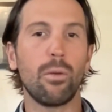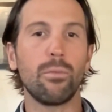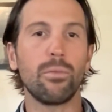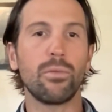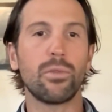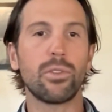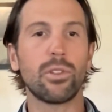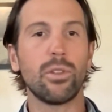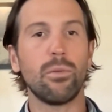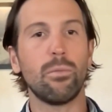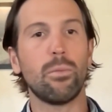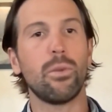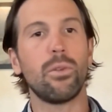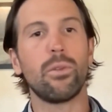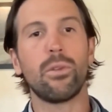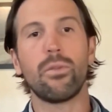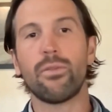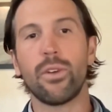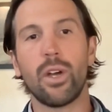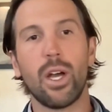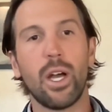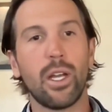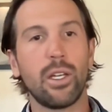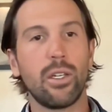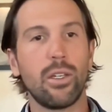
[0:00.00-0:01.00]

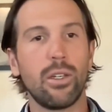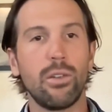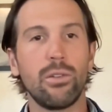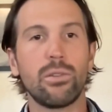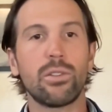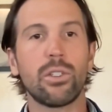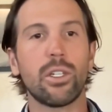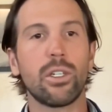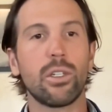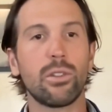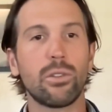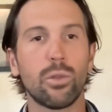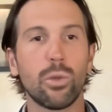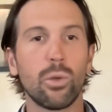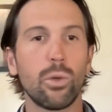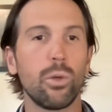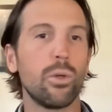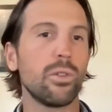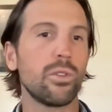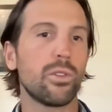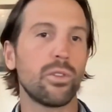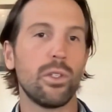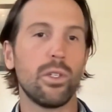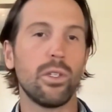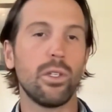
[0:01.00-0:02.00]
simplified user
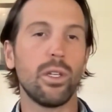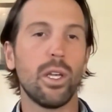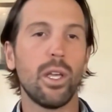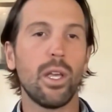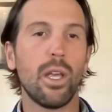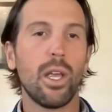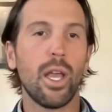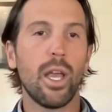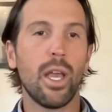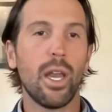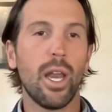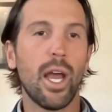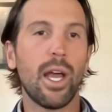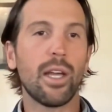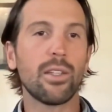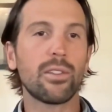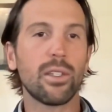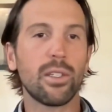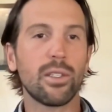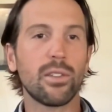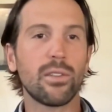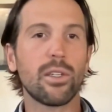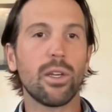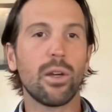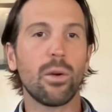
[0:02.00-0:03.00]
tools and
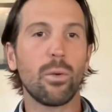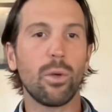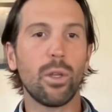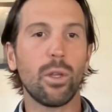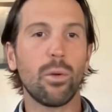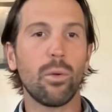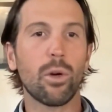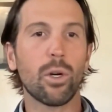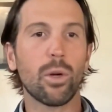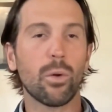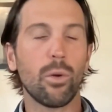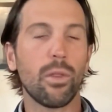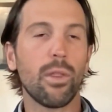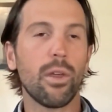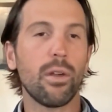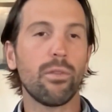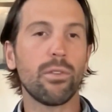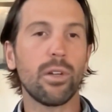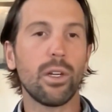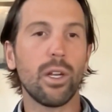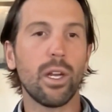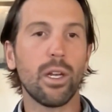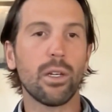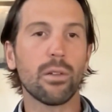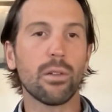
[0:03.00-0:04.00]
assets that we work with every day.